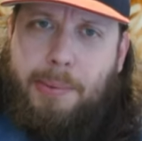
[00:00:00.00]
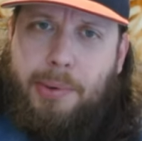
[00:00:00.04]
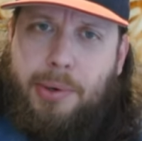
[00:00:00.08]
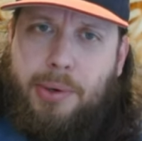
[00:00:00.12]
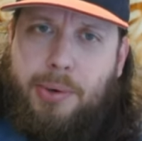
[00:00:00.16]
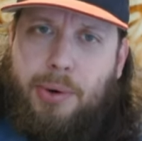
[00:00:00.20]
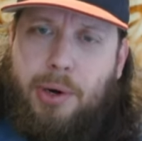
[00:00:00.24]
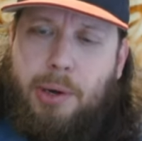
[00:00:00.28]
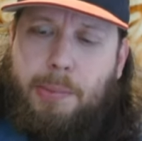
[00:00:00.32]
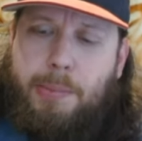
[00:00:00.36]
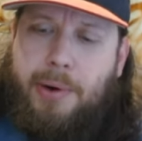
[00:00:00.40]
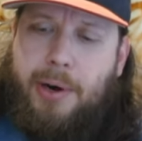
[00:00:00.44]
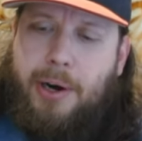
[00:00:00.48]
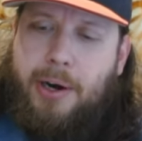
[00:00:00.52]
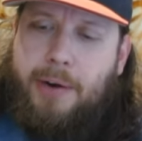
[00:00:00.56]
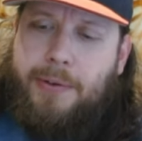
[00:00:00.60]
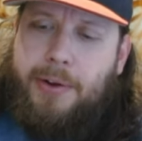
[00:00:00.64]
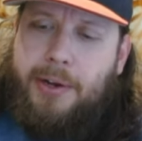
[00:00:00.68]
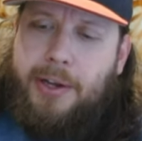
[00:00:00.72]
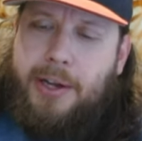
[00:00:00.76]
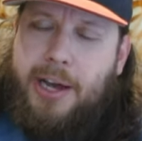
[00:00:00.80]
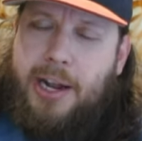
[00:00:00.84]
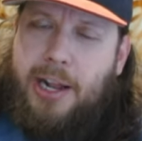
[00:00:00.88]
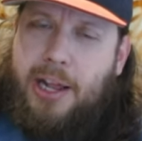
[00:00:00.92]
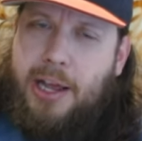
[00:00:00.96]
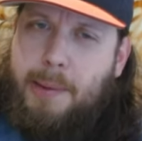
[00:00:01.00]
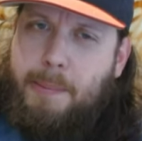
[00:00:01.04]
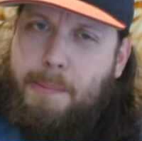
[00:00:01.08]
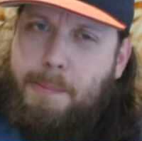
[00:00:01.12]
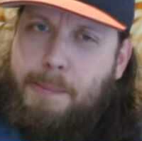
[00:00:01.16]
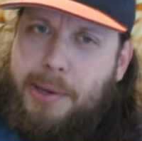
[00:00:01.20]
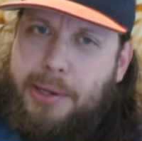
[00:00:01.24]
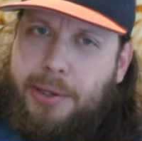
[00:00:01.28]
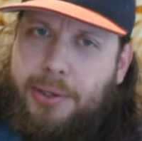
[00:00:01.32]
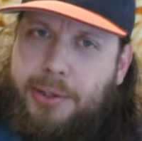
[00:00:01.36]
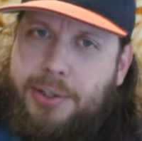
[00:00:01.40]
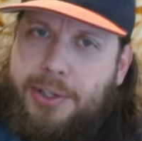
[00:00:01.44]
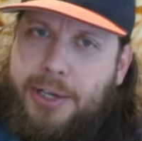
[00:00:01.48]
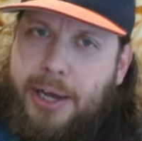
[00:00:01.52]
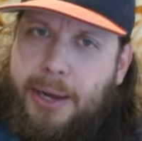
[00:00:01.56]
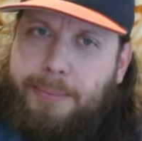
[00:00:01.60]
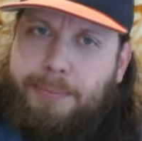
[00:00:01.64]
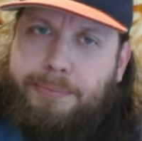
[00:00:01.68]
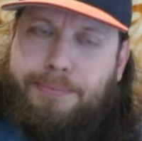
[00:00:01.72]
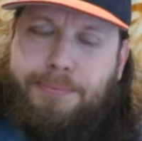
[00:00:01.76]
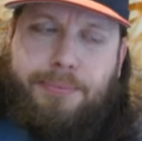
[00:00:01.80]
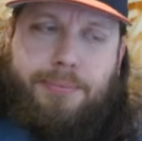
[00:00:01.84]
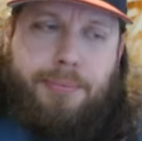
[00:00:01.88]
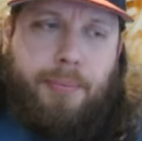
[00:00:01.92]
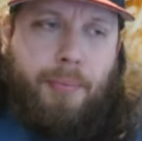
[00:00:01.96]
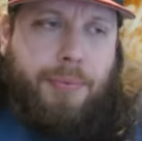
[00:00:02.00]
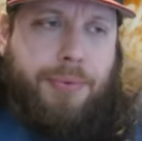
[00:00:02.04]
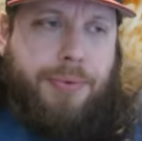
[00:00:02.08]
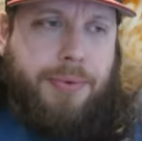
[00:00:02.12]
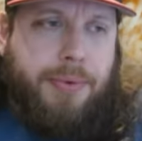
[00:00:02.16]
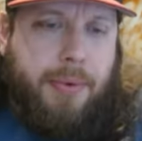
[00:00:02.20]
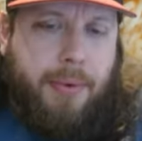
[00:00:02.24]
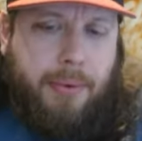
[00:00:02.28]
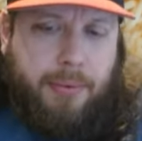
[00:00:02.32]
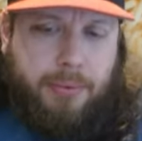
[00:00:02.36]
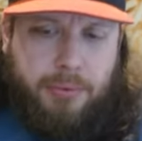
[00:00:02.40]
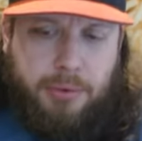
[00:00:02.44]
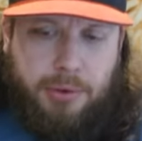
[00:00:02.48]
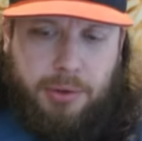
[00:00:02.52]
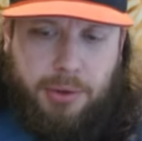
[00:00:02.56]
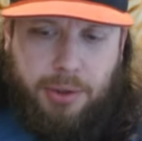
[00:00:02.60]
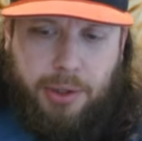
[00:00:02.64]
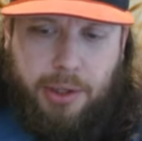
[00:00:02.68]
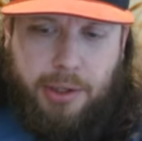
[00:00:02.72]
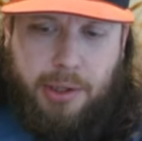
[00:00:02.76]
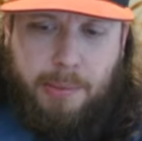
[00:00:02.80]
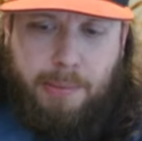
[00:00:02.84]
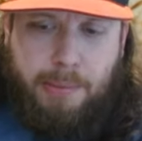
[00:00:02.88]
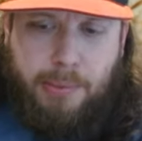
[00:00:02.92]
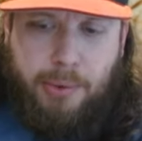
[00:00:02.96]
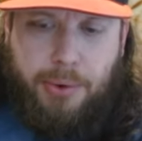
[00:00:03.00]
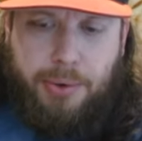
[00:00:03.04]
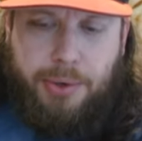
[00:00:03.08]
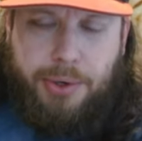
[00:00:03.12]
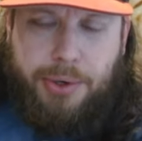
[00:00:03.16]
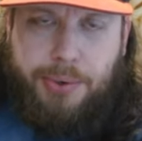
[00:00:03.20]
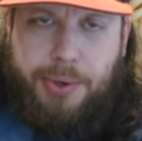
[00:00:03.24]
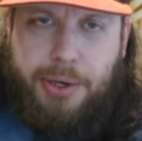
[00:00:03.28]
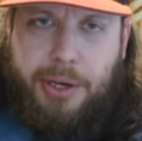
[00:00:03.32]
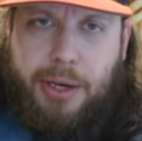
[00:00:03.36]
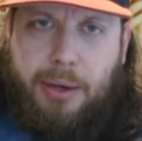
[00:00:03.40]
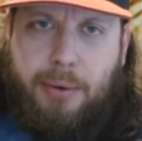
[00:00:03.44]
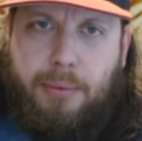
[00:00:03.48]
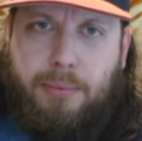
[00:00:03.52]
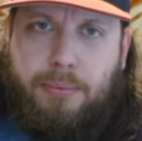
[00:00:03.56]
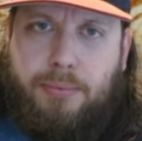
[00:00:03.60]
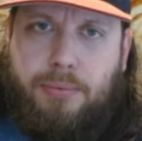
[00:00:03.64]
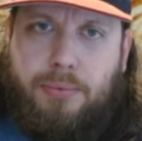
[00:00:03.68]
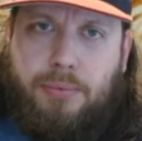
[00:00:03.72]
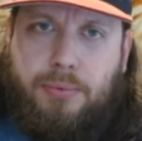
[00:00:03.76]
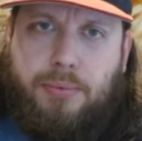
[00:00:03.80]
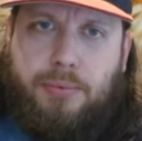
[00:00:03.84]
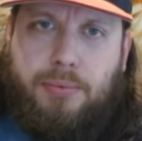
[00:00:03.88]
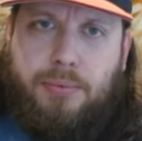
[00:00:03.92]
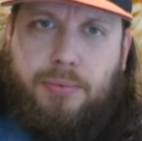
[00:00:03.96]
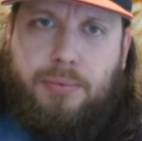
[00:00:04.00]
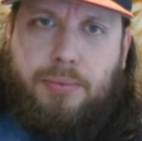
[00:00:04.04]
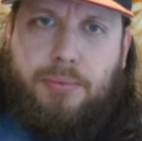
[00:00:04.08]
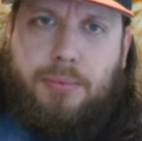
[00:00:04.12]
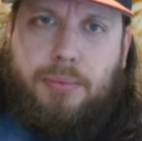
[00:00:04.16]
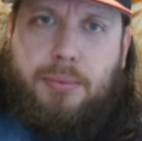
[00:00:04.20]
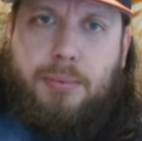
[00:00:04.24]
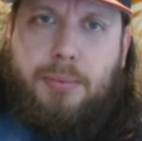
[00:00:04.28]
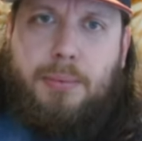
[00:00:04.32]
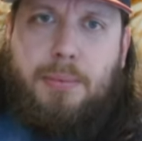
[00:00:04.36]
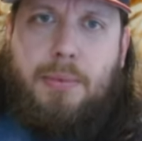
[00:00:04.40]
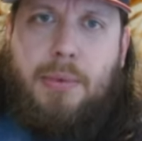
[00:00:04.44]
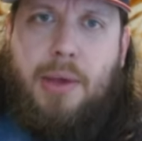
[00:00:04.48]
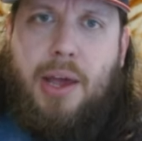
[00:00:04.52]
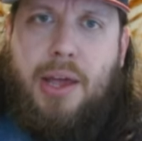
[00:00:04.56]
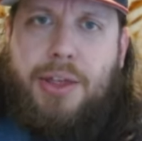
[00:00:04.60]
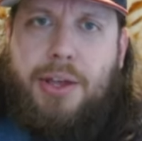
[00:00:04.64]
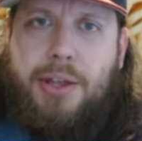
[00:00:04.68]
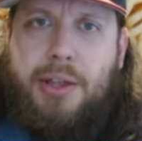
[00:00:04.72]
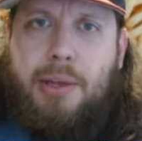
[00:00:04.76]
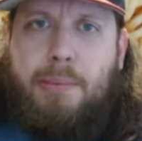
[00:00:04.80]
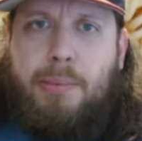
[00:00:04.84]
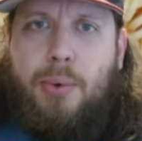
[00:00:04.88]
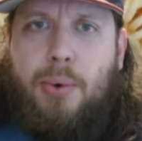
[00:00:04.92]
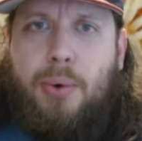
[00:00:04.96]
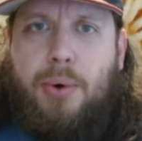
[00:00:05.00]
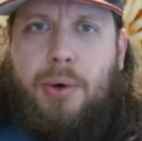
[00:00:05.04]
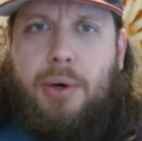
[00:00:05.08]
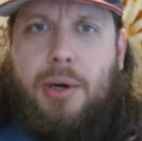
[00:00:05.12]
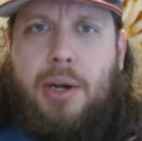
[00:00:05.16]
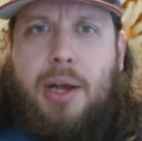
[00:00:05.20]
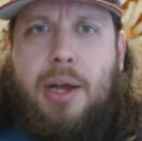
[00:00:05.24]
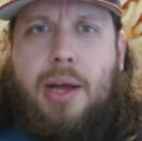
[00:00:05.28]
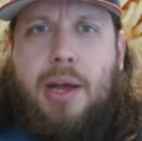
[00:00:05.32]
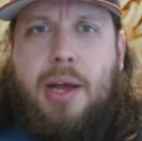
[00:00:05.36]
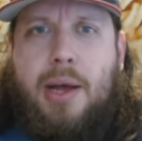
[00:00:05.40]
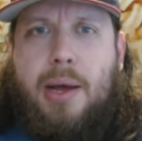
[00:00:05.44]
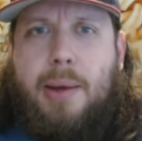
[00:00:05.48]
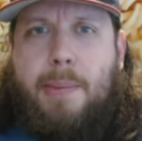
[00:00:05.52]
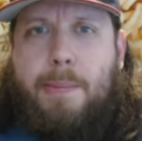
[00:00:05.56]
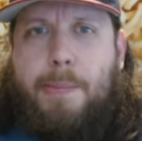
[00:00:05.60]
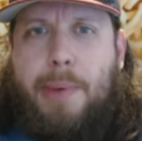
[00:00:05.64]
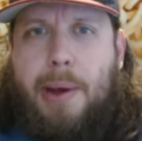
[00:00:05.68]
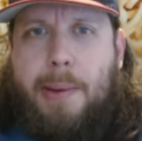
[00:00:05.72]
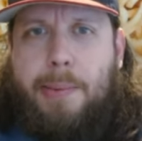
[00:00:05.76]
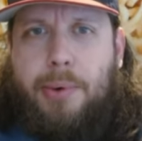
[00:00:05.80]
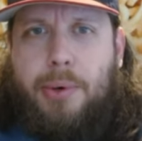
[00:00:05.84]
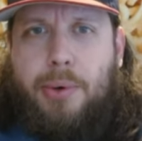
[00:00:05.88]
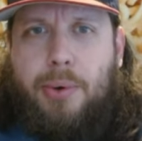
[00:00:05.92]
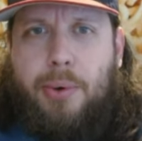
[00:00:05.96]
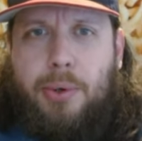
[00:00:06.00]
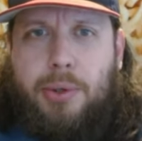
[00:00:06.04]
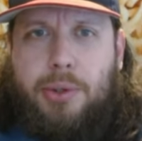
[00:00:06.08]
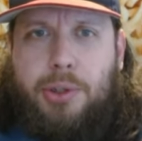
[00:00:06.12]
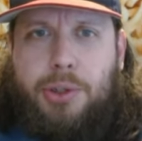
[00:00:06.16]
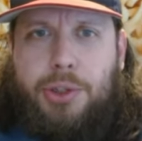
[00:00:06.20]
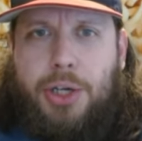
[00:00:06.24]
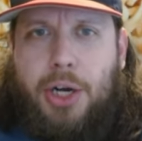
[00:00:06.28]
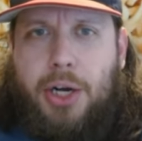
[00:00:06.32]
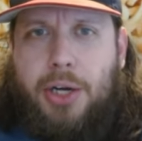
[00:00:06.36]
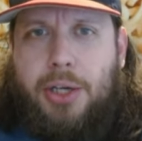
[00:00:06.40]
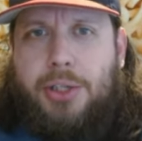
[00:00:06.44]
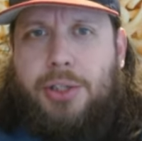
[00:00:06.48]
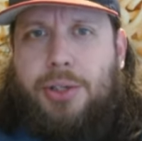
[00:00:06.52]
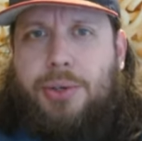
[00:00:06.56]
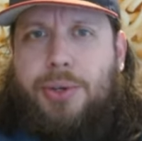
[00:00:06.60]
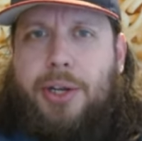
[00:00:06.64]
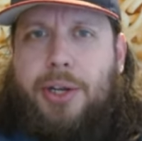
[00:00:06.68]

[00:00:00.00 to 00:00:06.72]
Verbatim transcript: the peppercorn part of it kind of like builds up. So like the more you eat, I think the more peppercorn